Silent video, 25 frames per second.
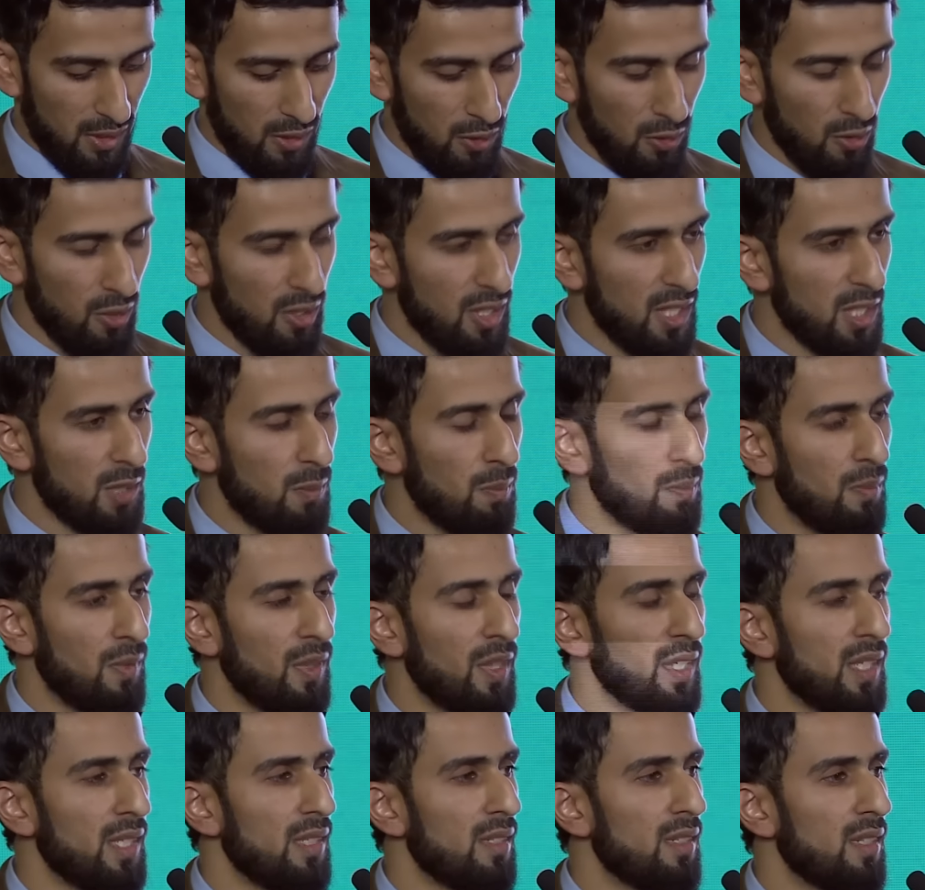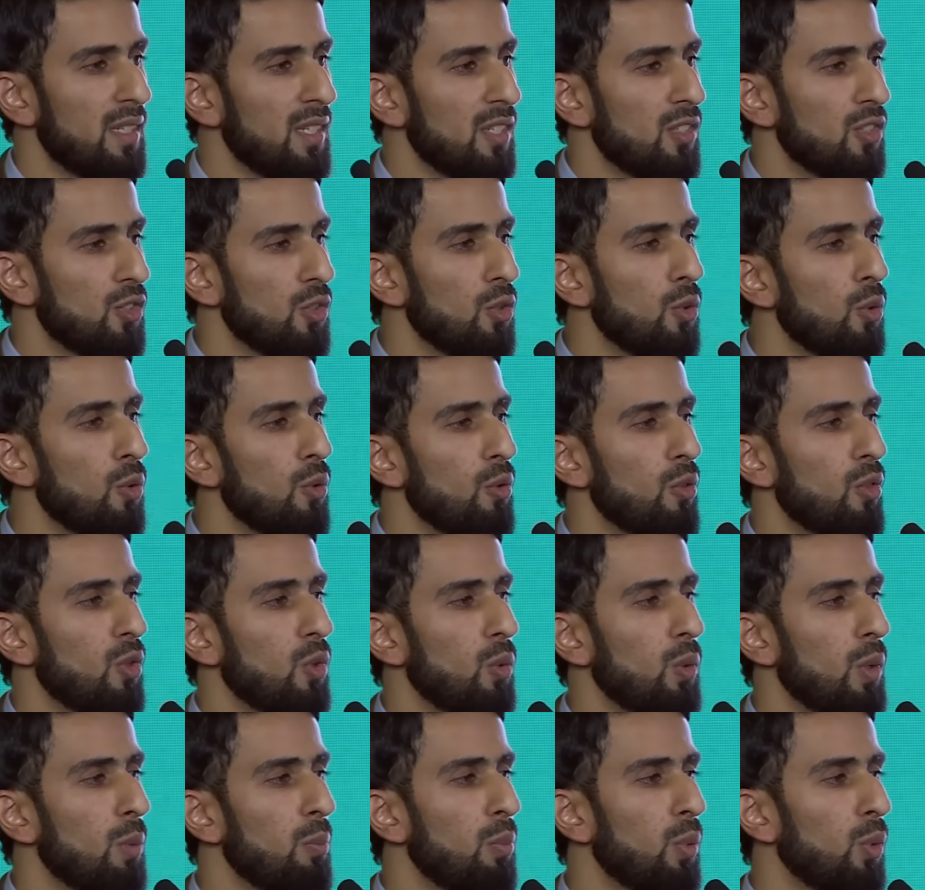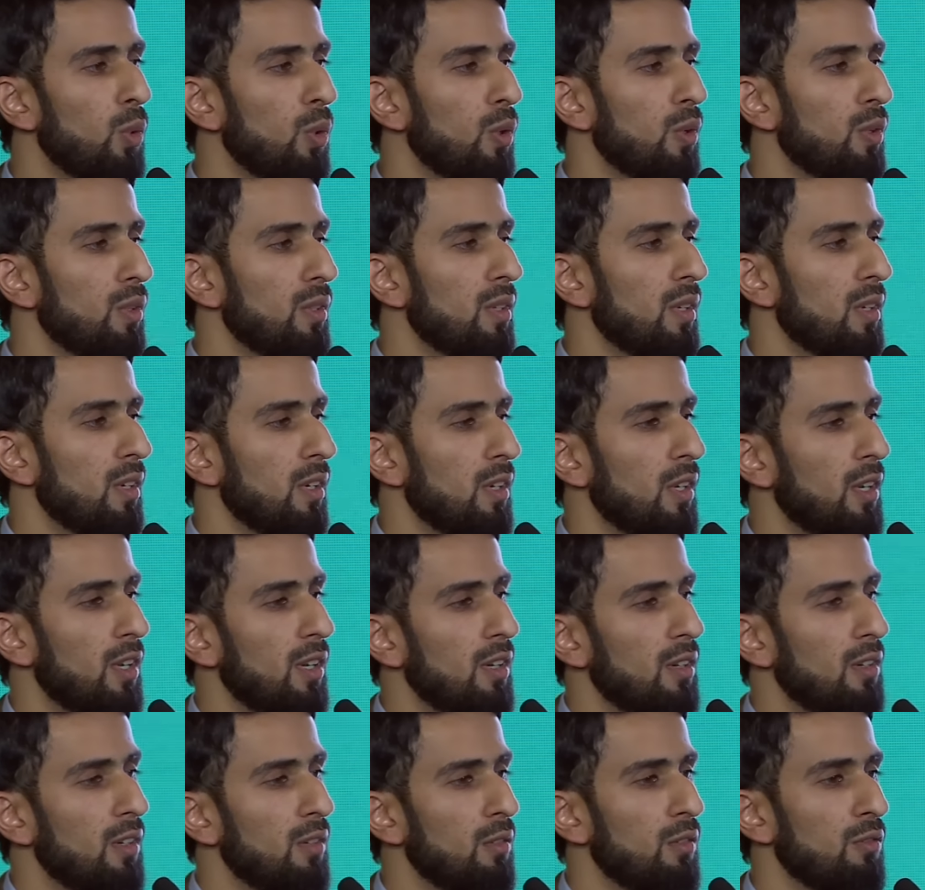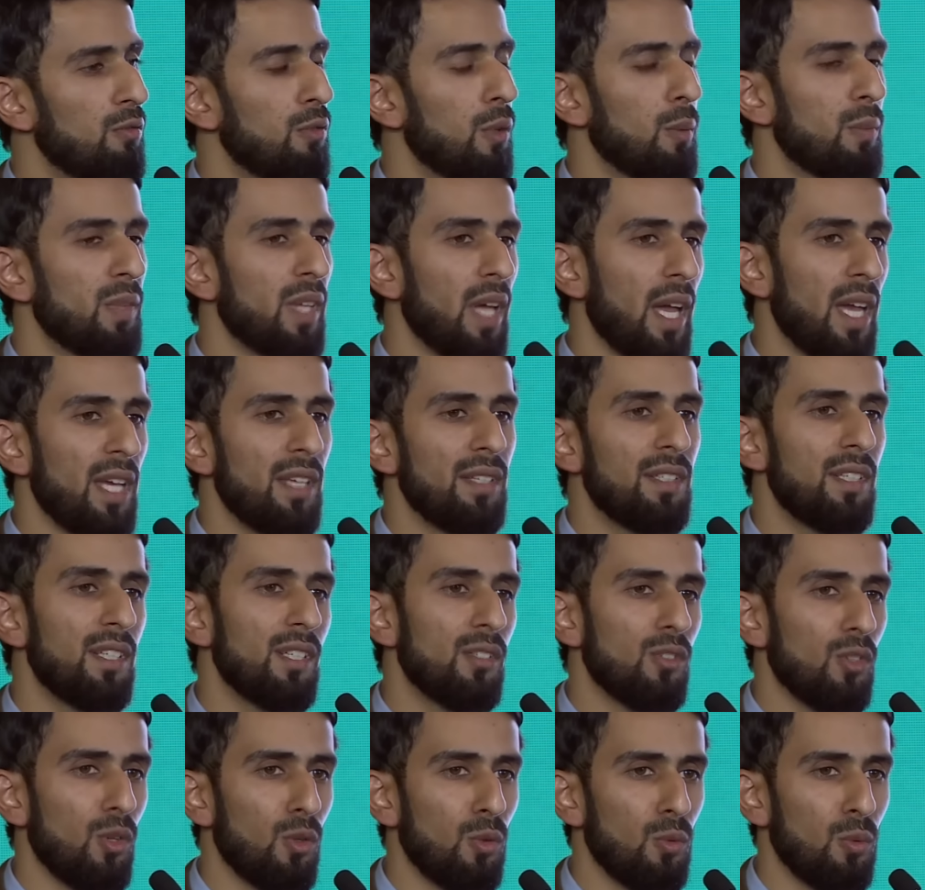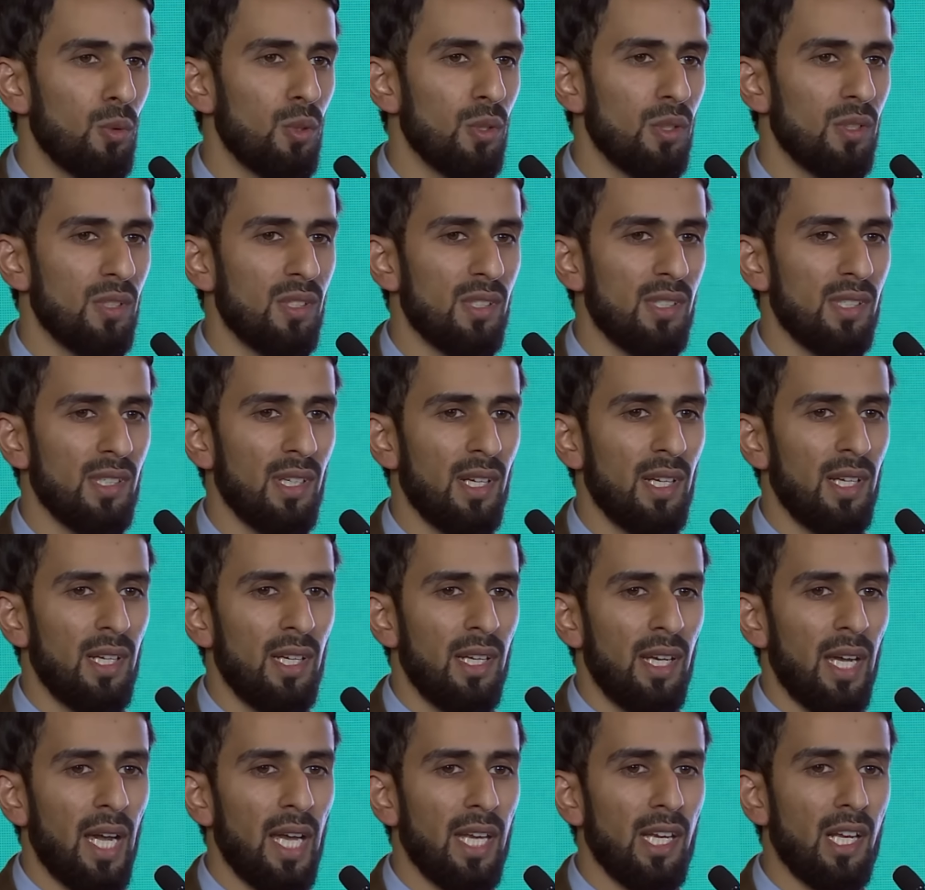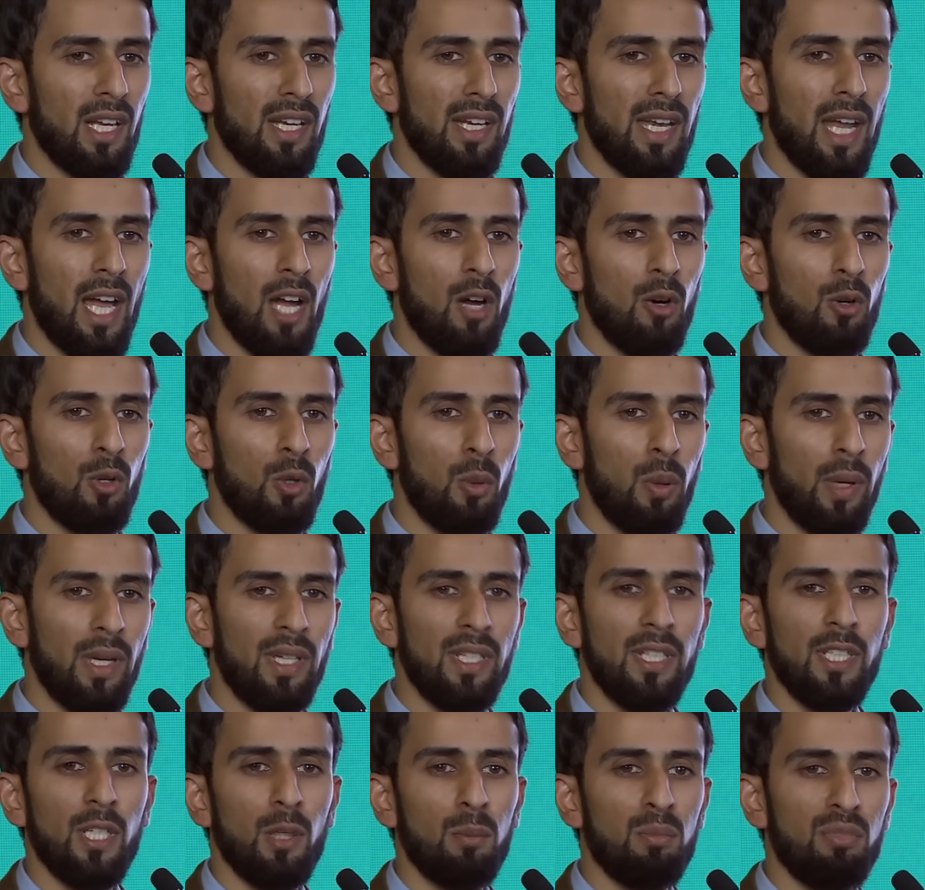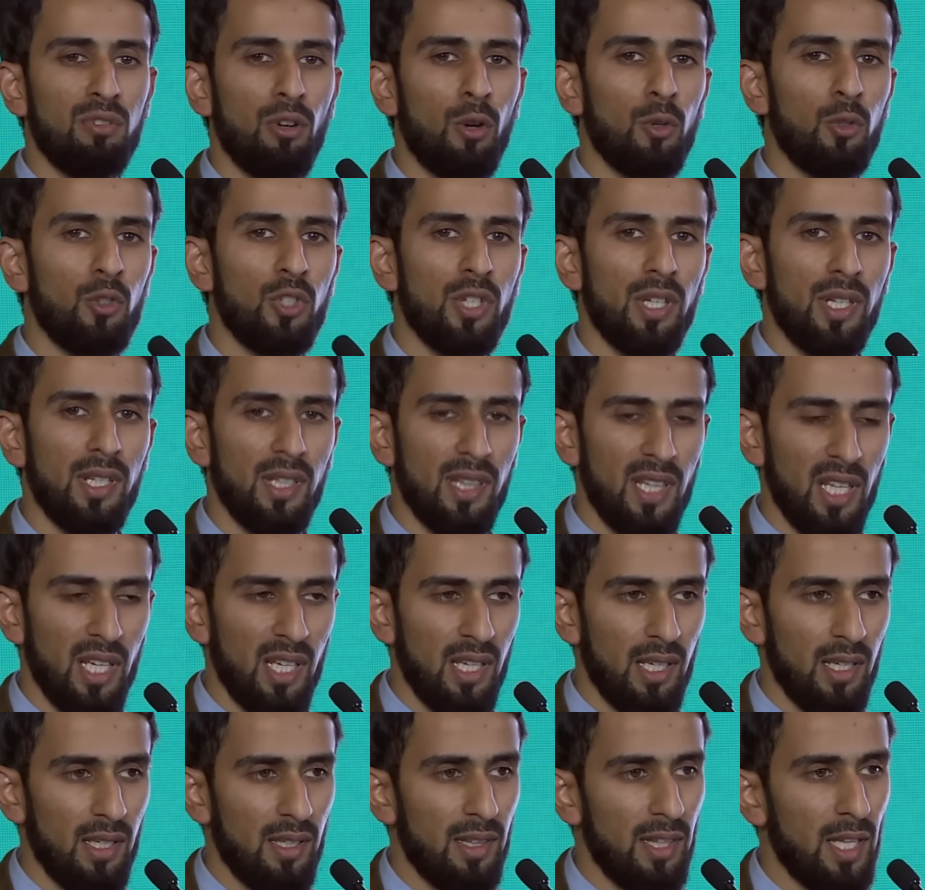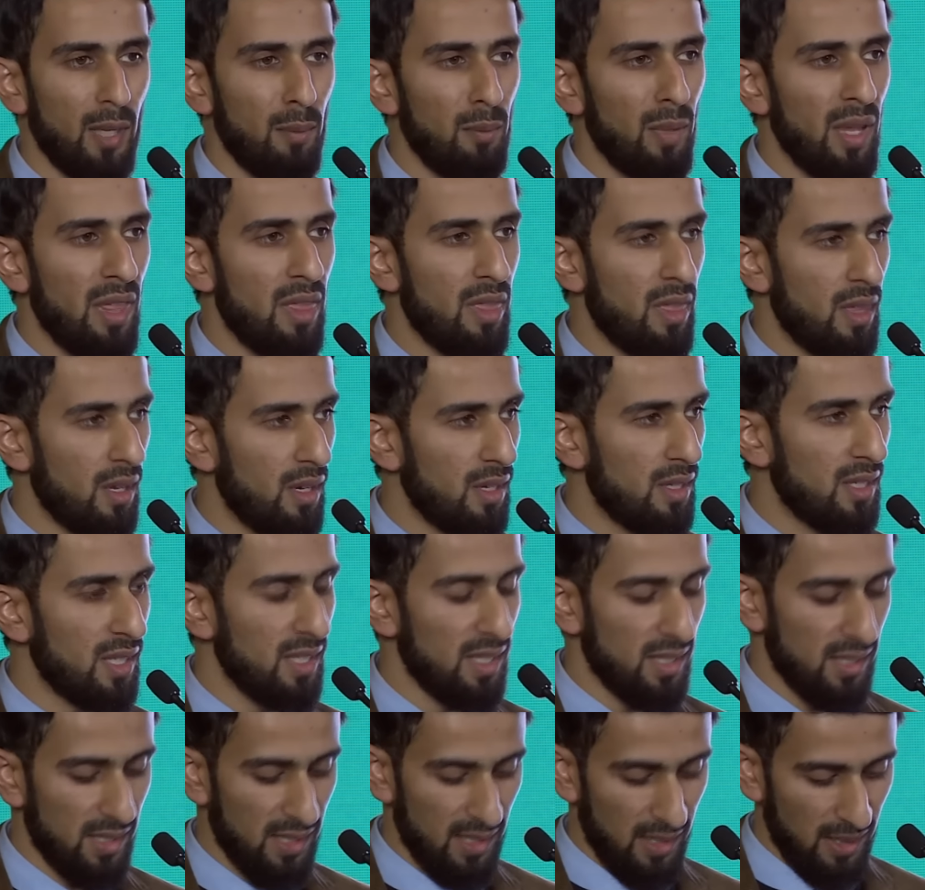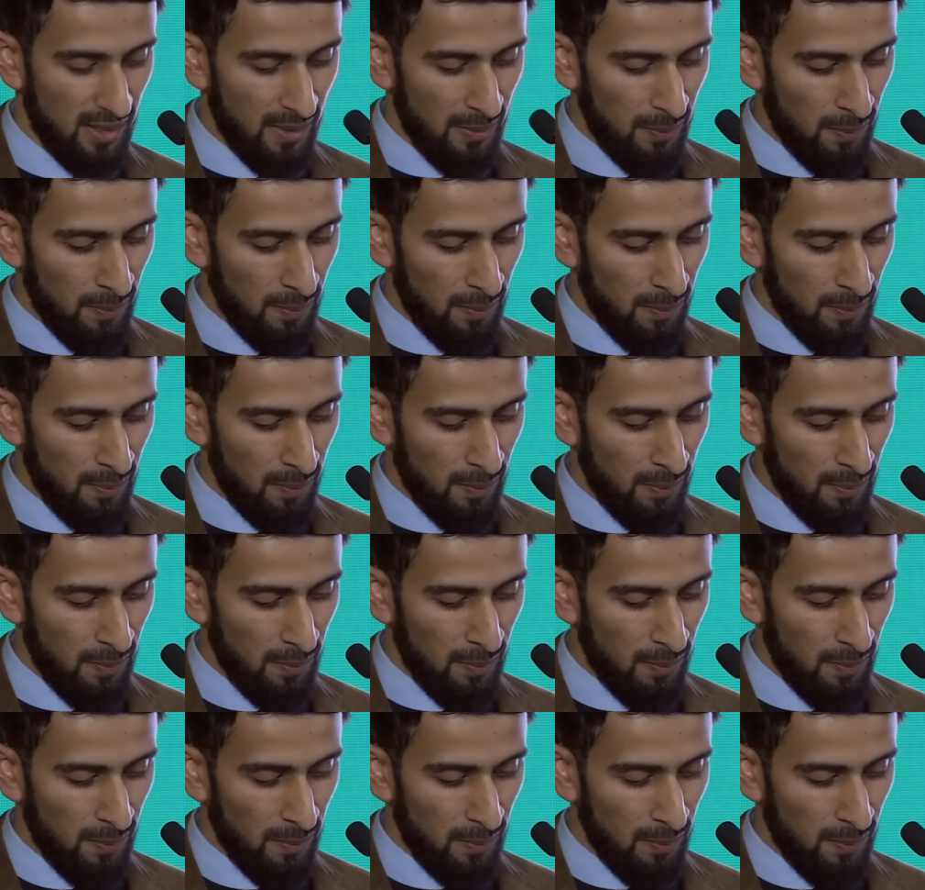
You know, these youth who were born from the 80s onwards and are now quickly approaching their mid-30s.